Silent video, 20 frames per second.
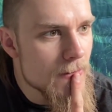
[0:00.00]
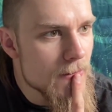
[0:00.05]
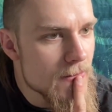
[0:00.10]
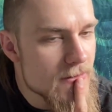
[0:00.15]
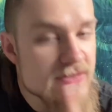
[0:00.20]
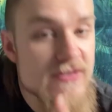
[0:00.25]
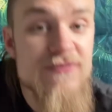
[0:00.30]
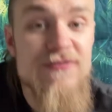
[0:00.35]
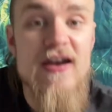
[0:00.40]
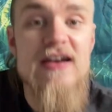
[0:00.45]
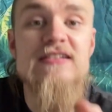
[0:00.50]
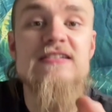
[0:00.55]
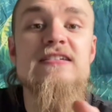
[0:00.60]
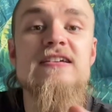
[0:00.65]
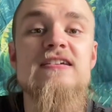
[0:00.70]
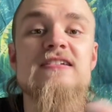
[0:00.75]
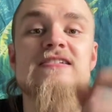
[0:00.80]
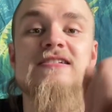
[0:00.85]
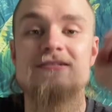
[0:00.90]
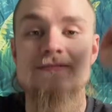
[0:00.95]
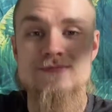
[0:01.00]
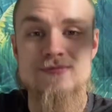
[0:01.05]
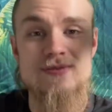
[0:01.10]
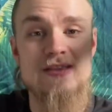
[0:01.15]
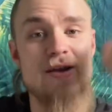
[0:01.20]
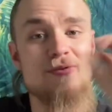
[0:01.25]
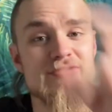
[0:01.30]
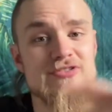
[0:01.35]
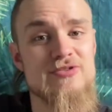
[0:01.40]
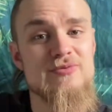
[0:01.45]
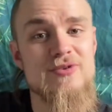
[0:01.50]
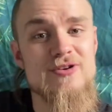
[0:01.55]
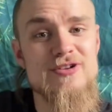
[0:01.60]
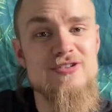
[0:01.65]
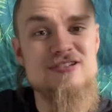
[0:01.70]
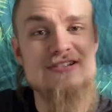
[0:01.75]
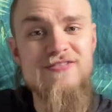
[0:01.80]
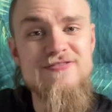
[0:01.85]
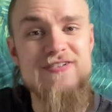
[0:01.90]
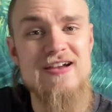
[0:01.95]
Zoophactinids. That was the word,
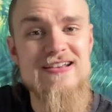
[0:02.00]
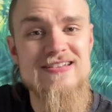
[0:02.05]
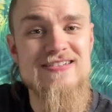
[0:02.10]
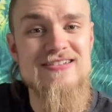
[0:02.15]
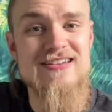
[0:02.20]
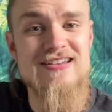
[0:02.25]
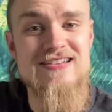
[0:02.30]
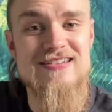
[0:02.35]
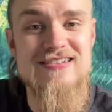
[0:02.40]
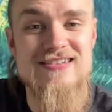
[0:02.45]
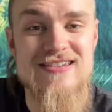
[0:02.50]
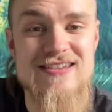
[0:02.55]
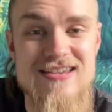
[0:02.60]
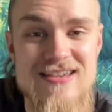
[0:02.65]
zoophactinids.